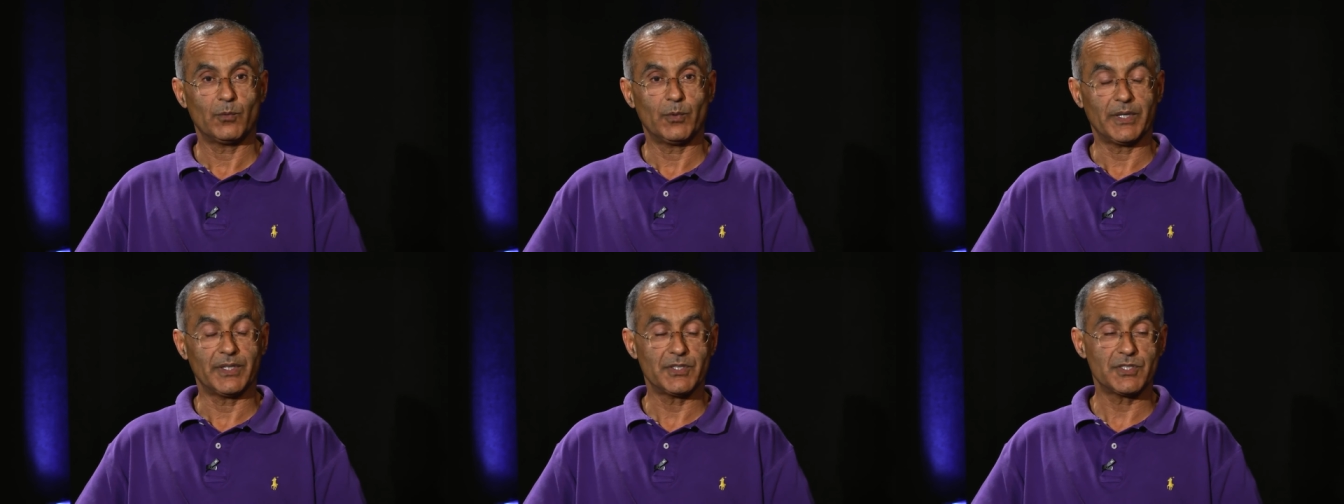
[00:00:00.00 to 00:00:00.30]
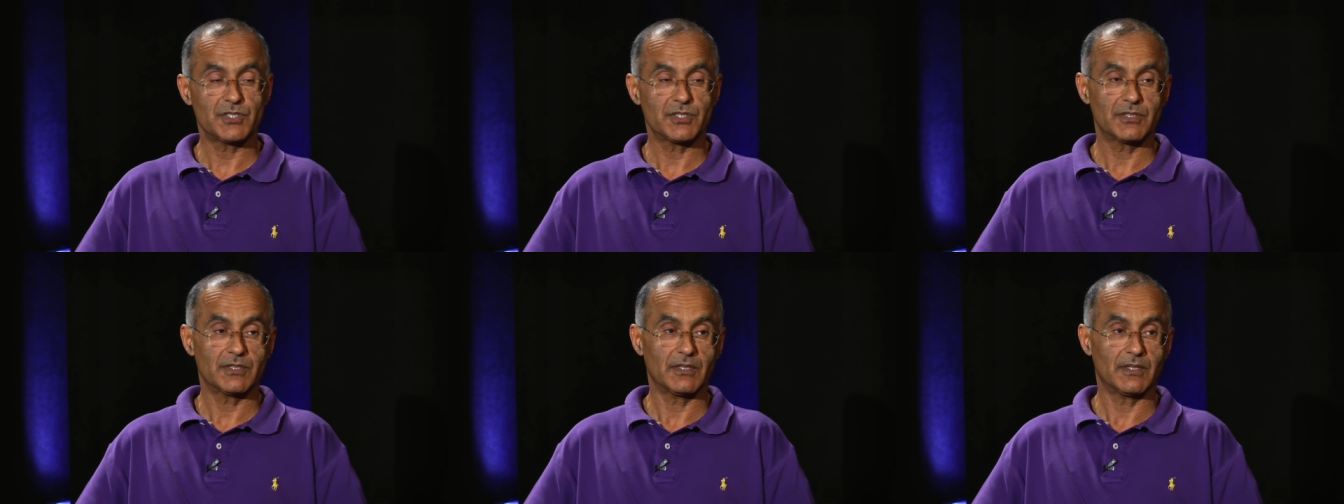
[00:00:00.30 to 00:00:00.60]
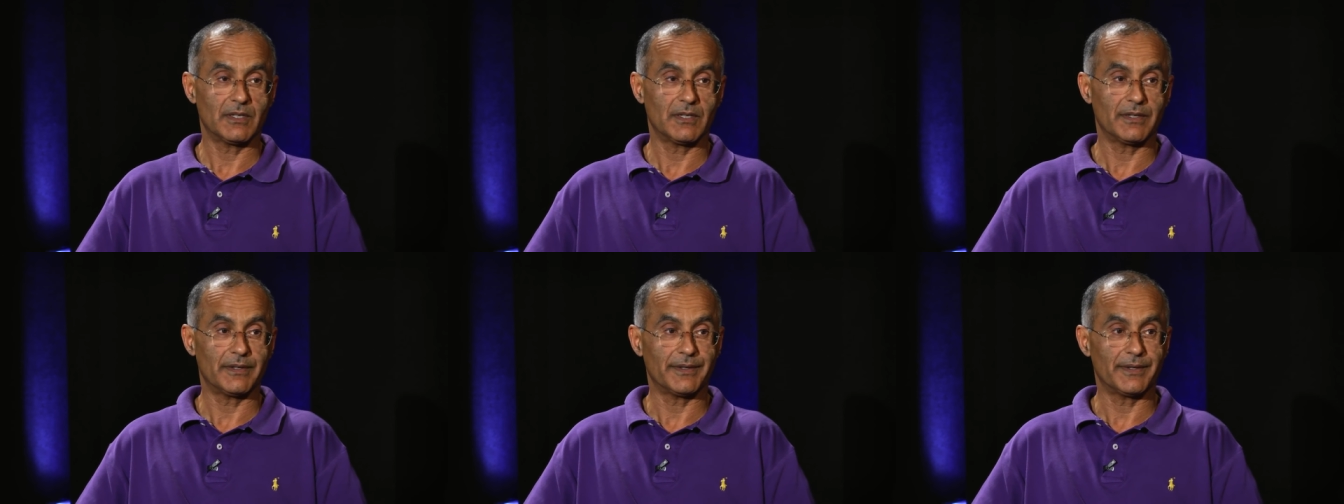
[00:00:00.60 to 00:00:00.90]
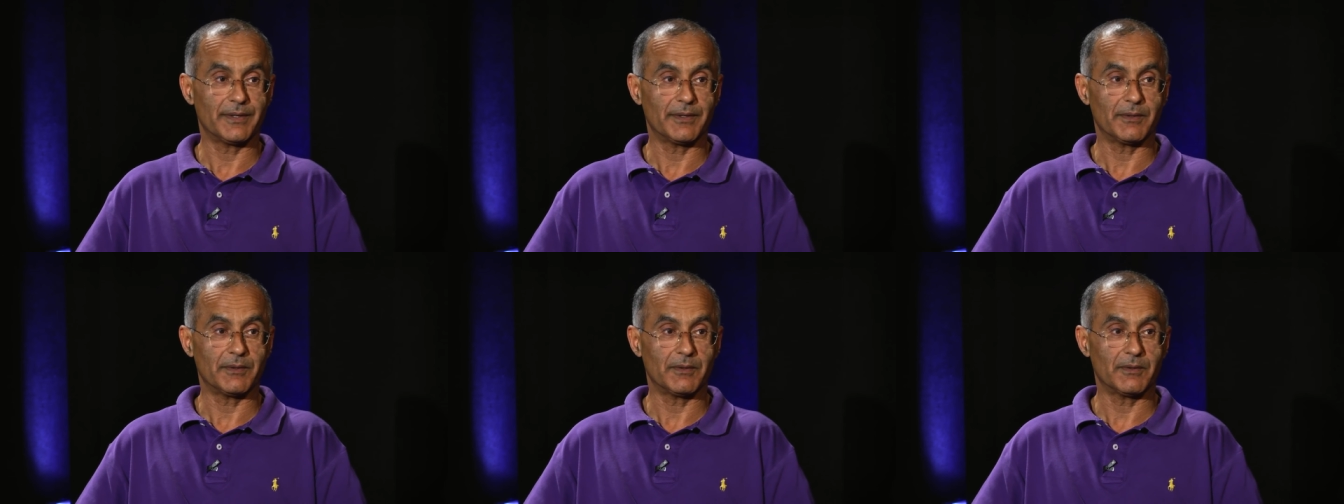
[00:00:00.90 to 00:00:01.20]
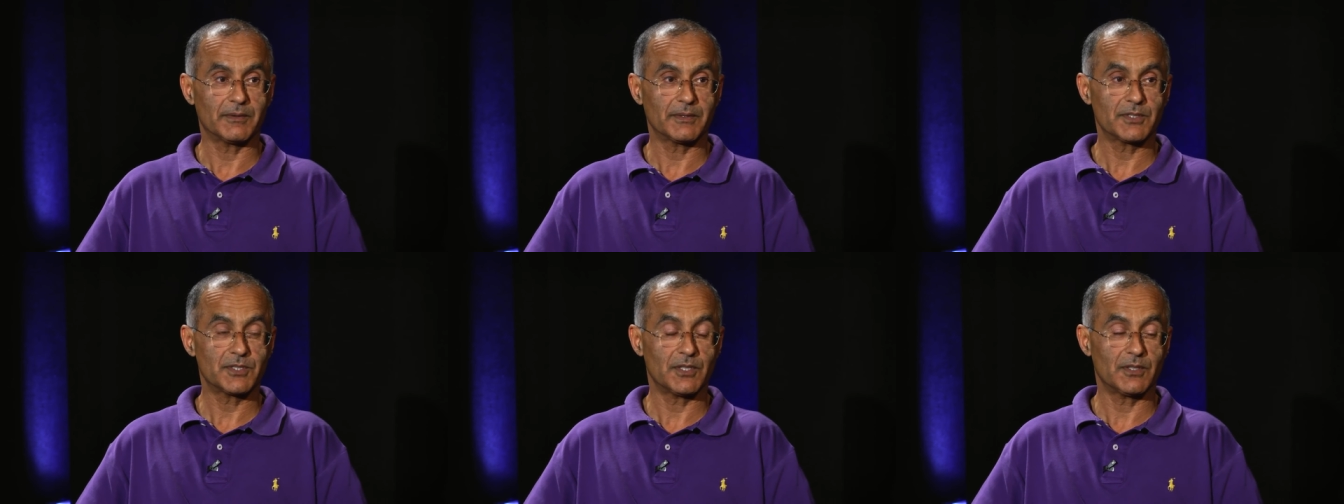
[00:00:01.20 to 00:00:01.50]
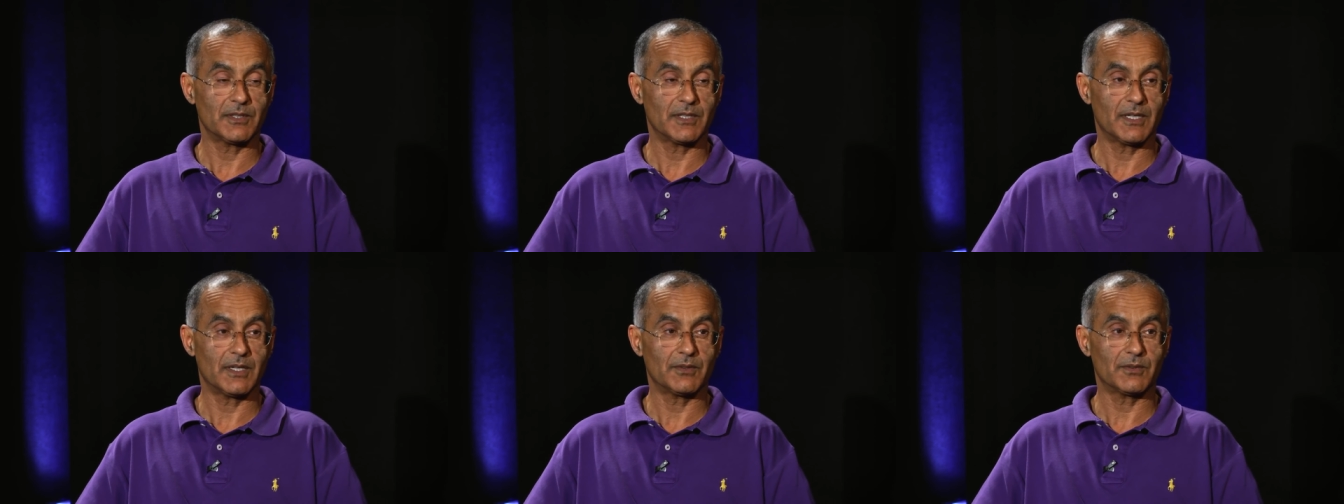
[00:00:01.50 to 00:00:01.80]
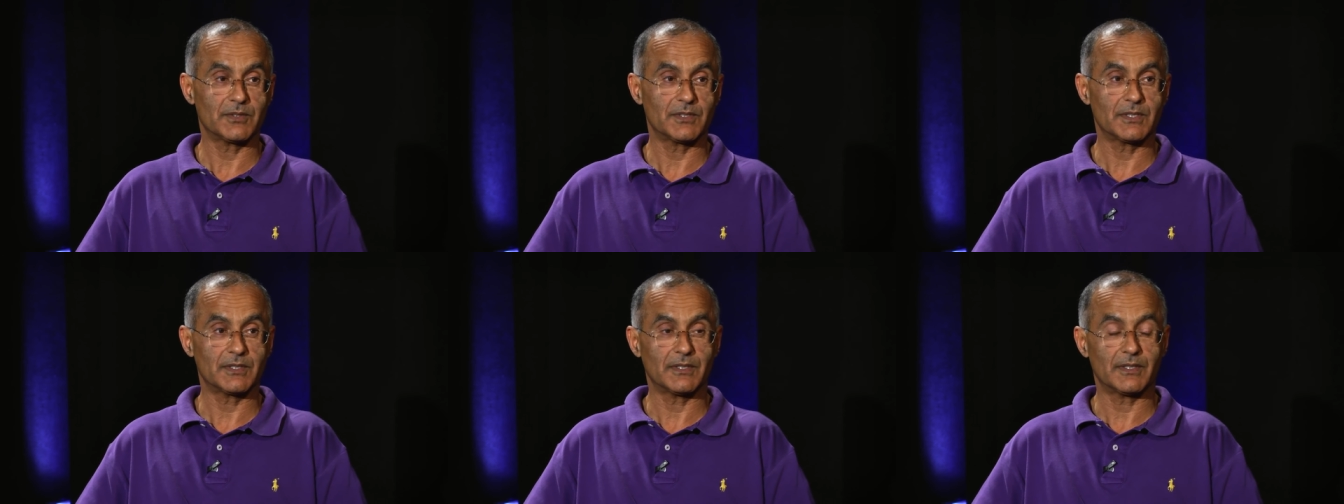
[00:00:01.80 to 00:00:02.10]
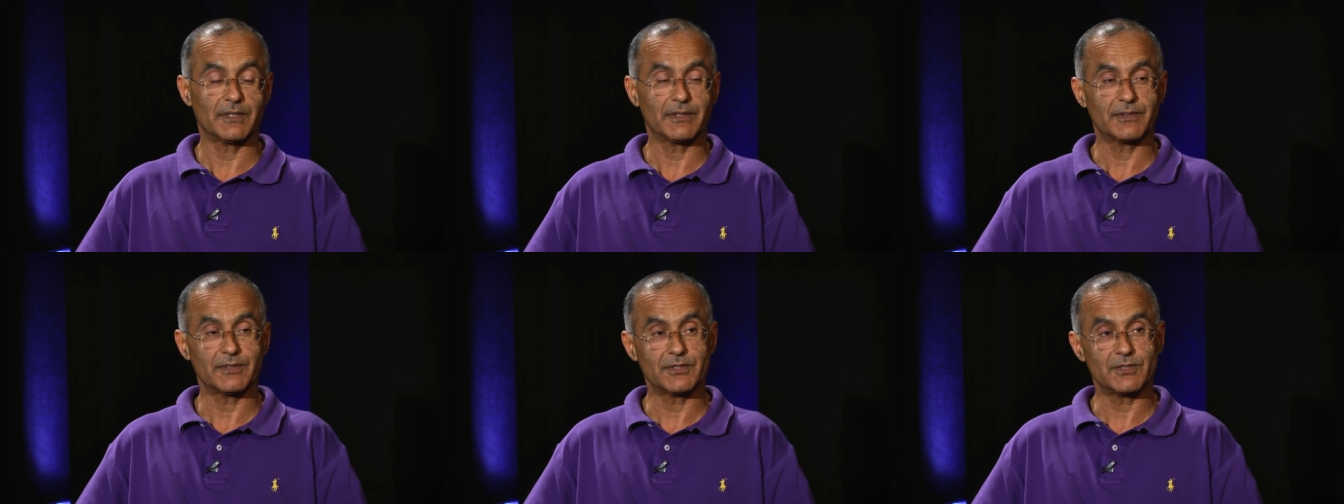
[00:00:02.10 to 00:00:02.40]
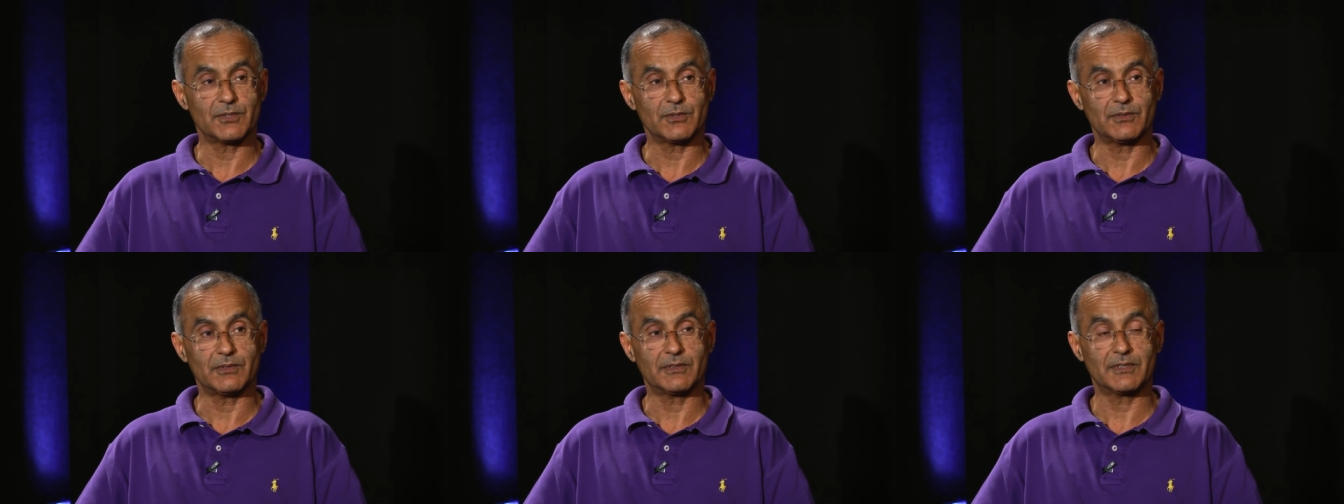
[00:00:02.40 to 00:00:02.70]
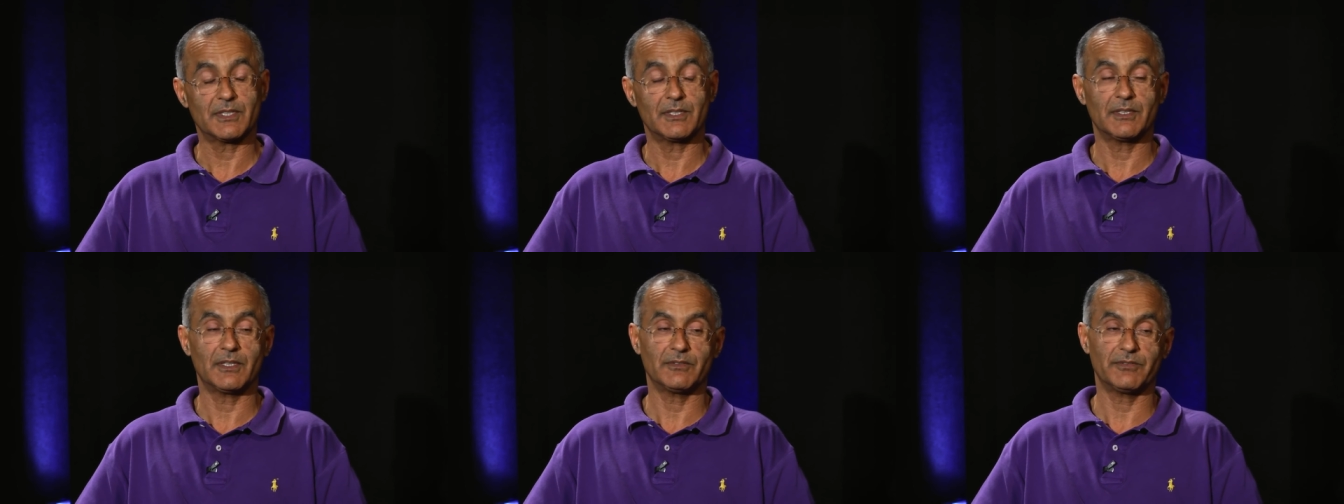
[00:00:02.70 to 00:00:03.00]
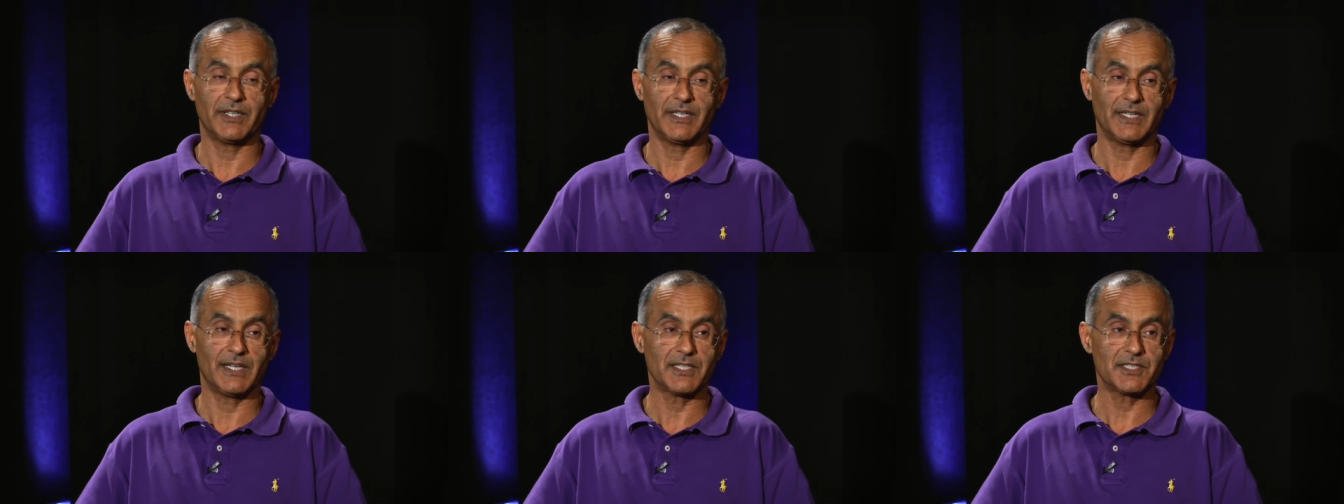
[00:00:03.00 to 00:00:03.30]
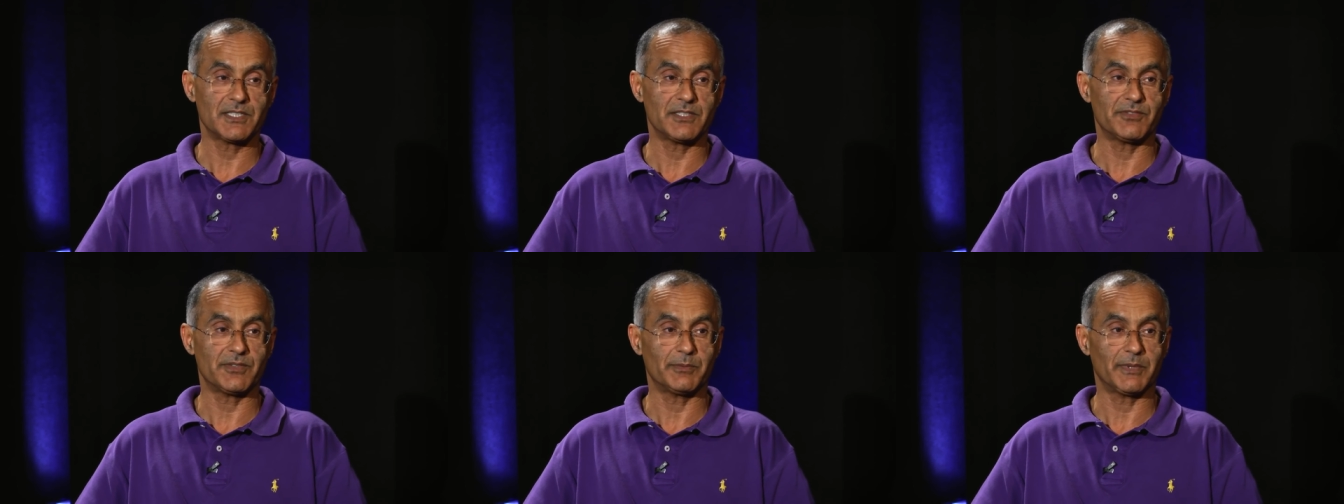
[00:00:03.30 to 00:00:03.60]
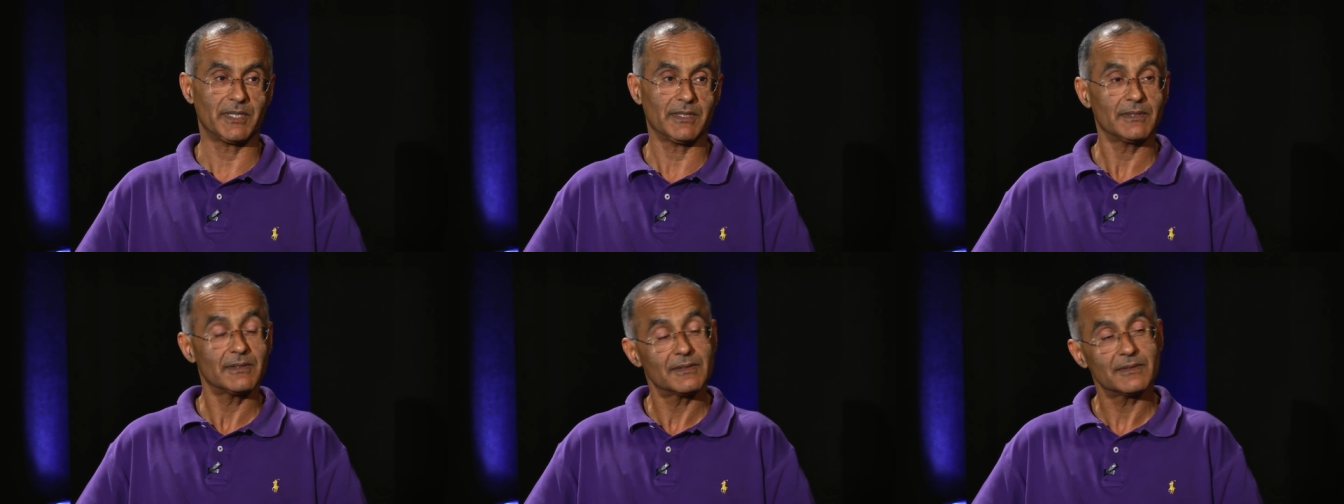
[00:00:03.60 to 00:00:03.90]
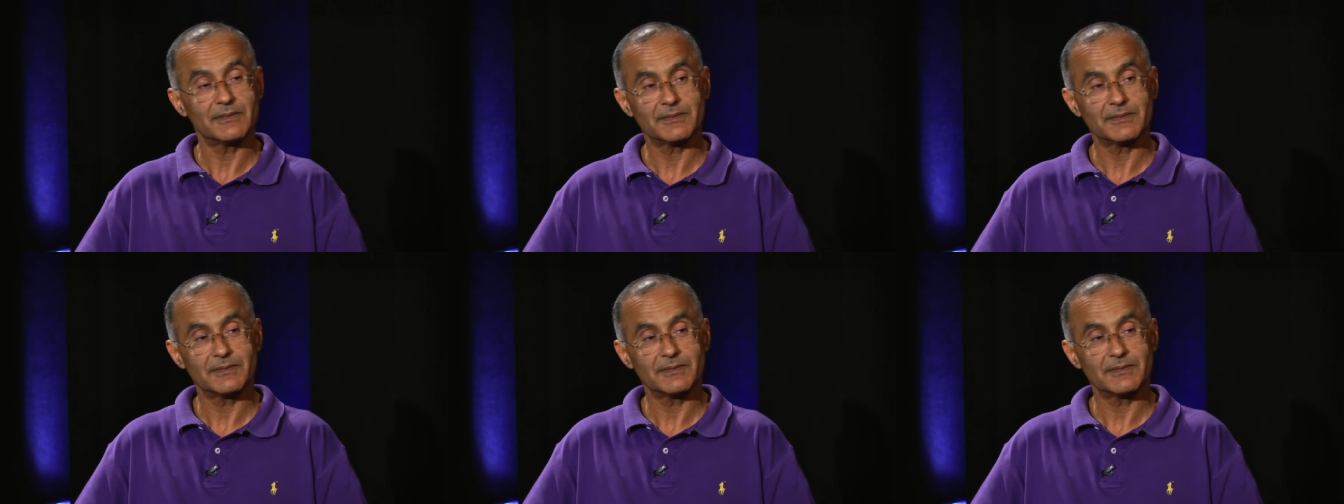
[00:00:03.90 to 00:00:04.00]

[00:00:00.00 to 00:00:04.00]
which uh, turned out uh, to, turned out very nicely for me.